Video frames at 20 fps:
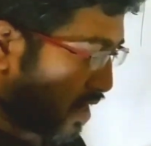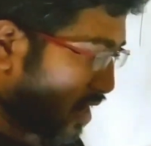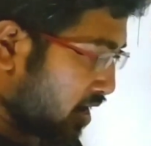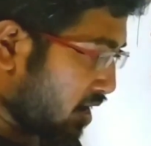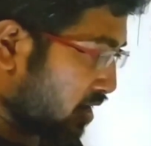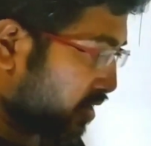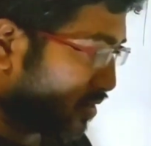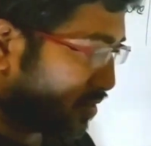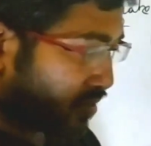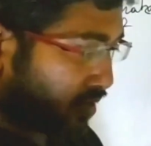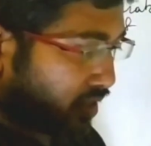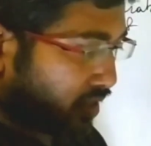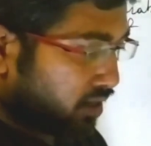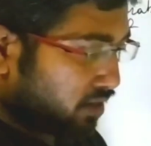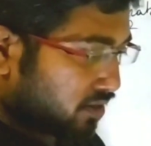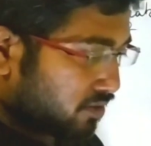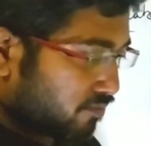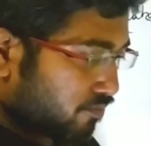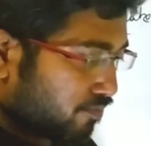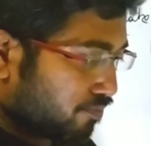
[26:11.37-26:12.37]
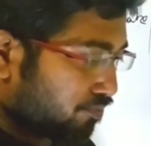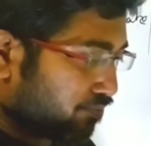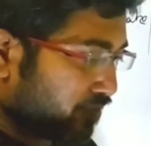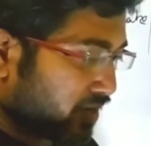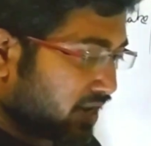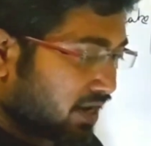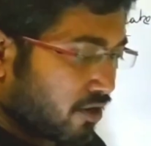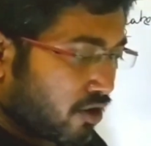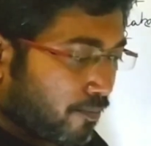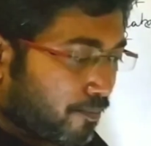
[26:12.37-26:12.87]
and in
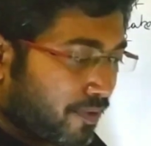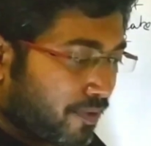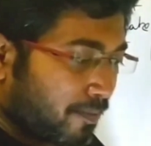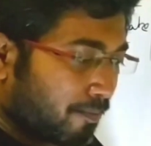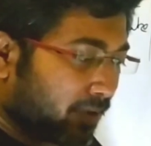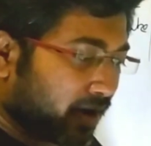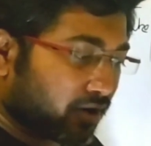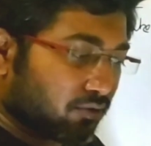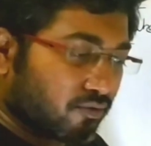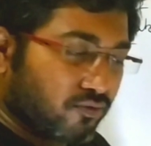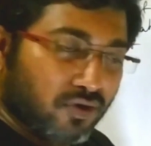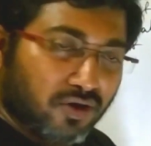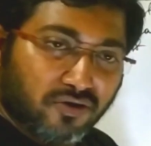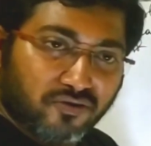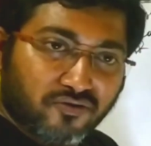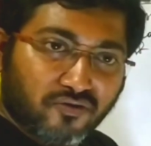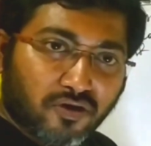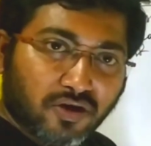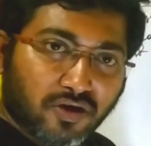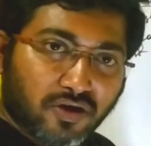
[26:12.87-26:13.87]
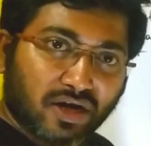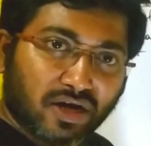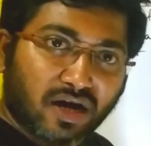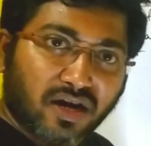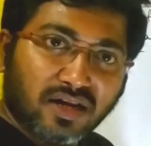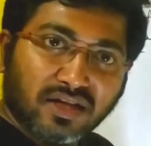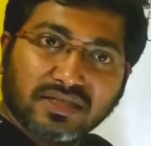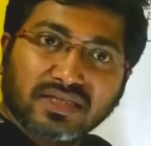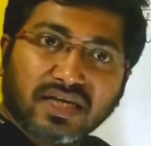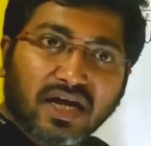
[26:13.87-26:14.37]
plane of paper we draw
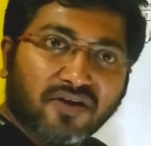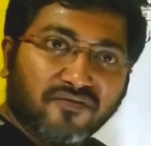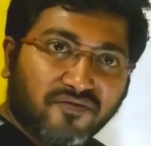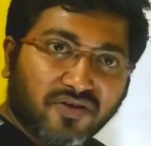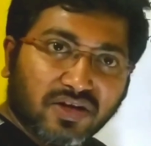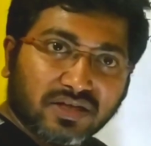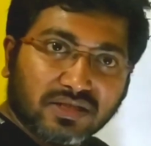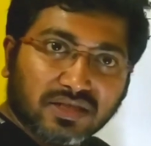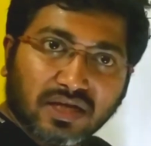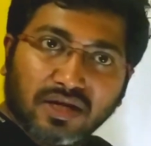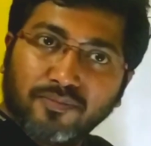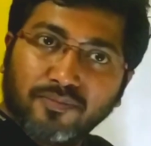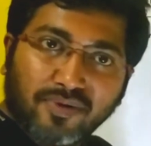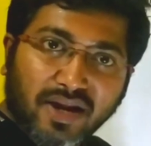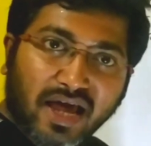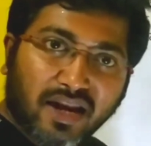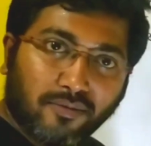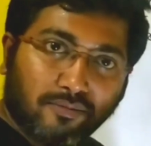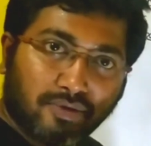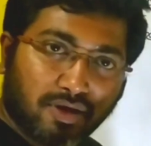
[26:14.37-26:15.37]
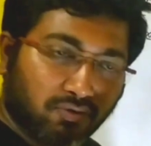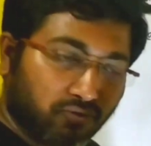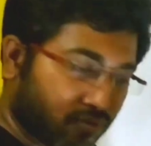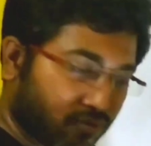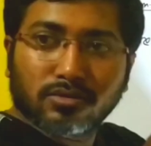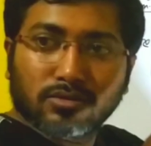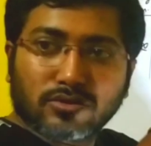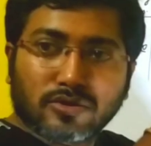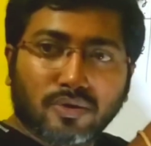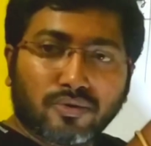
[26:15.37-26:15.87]
generally surface in plan view,
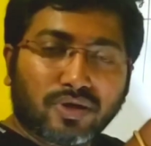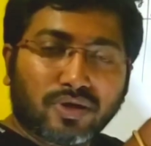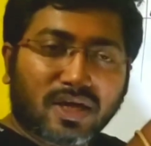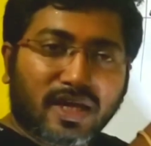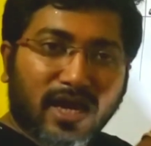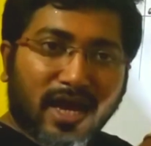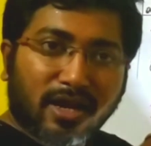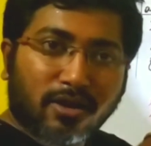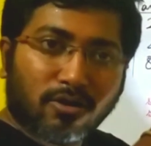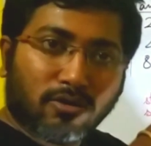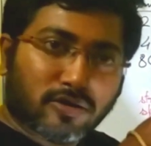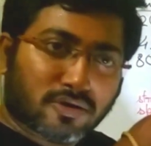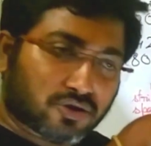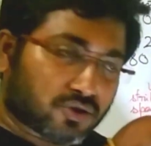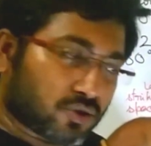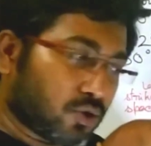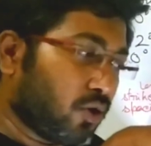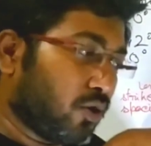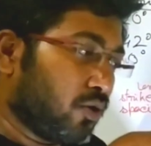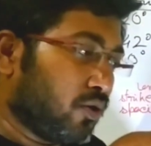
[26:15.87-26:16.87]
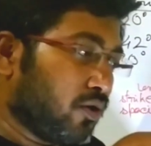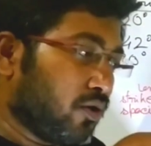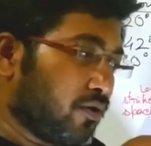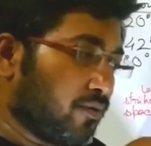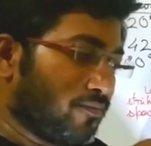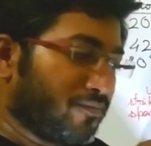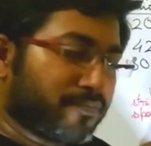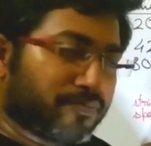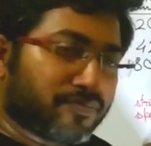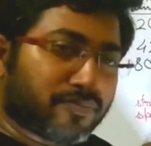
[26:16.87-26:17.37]
so we cannot show
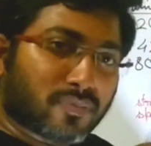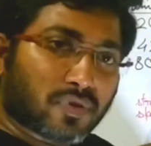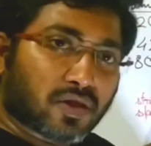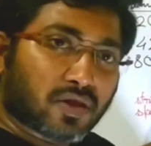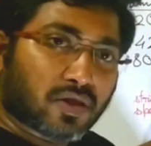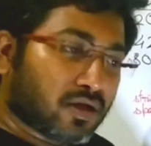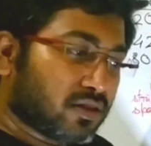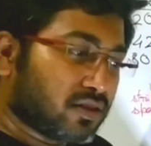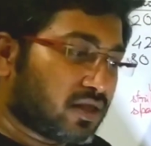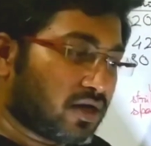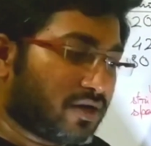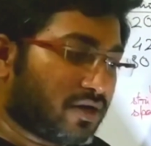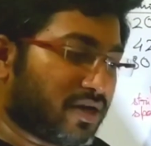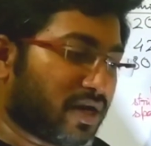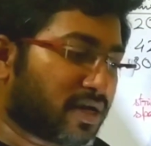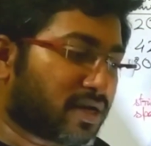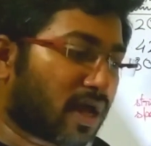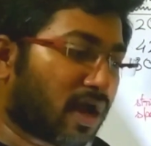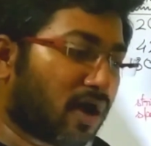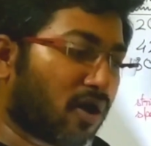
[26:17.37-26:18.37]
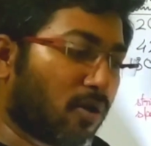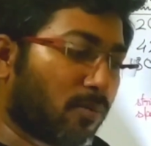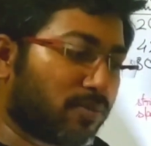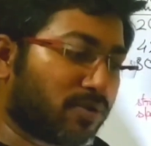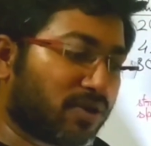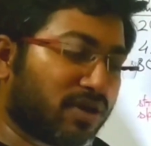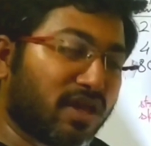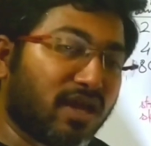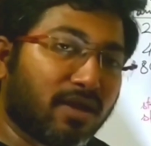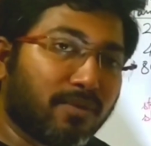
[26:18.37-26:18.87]
the data
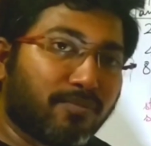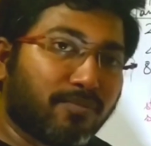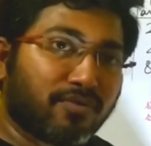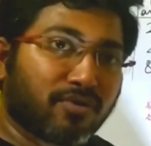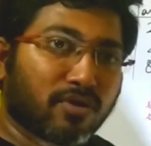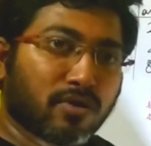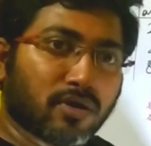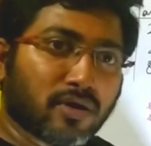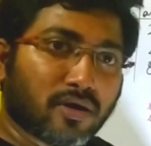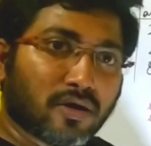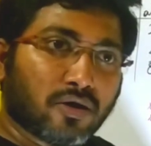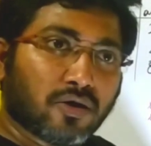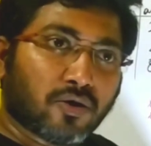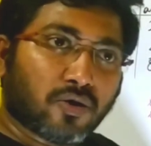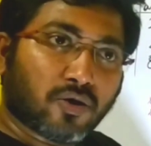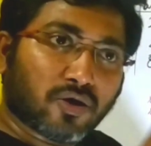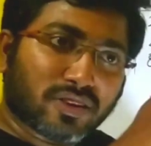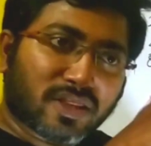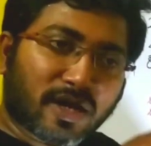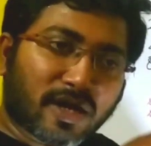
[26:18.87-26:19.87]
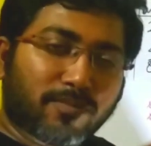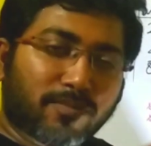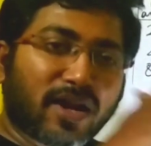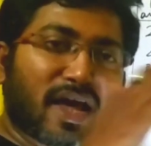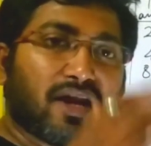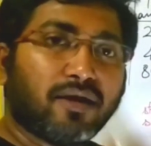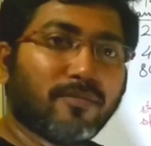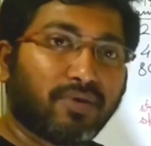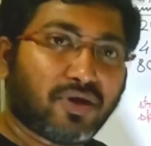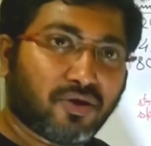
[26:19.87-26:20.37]
of dip on the
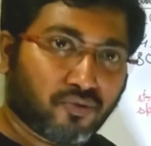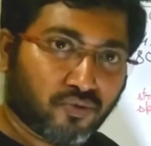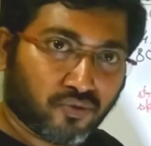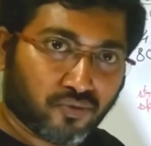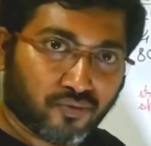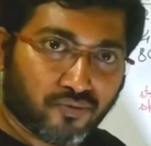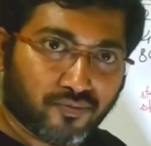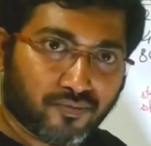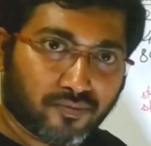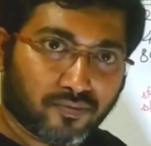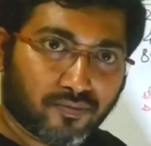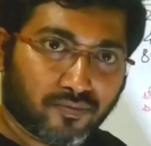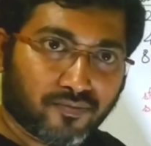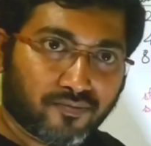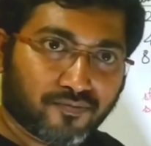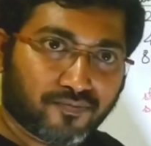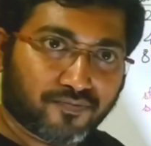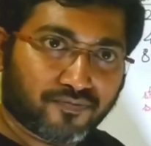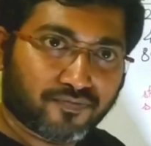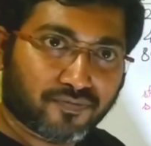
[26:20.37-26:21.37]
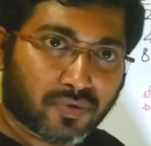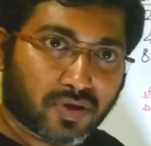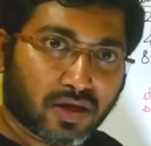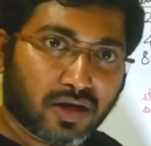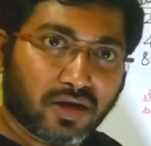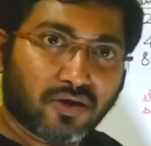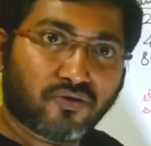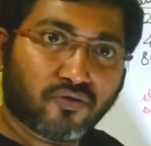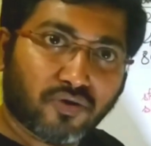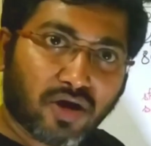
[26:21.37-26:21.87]
plan view
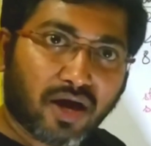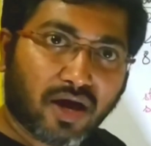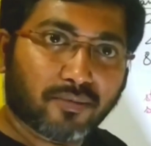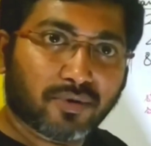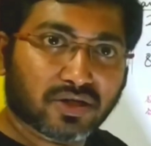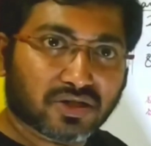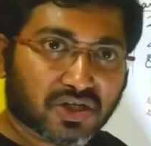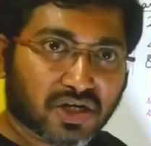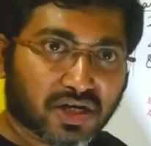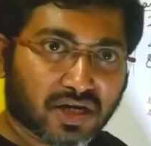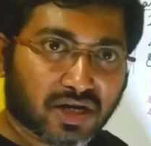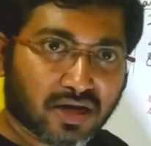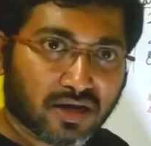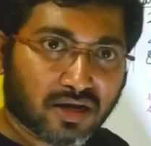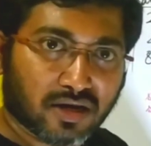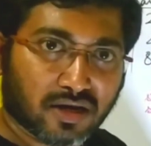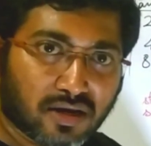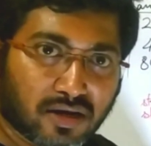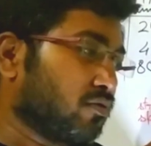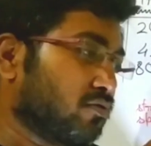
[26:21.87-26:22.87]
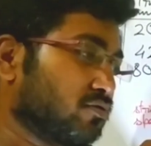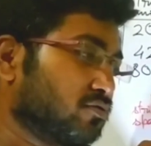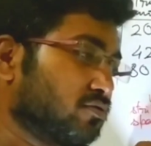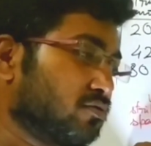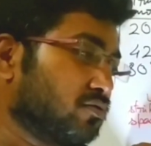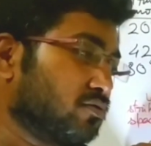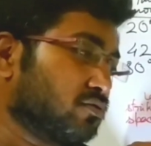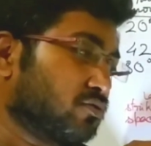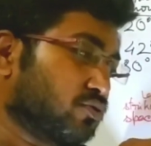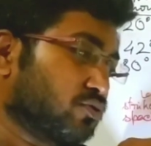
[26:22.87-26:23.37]
in 2 dimension.
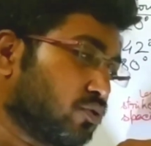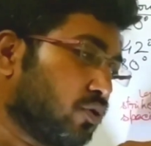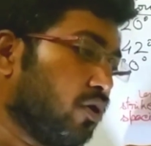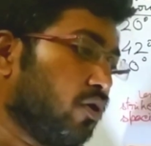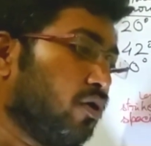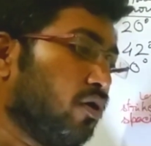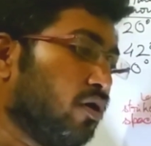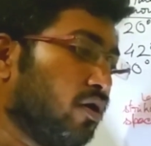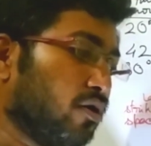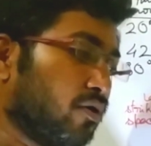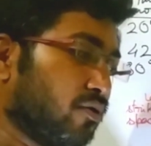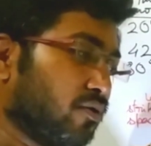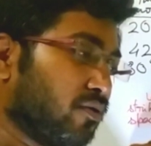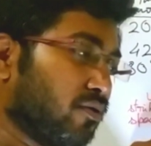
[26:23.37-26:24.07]
So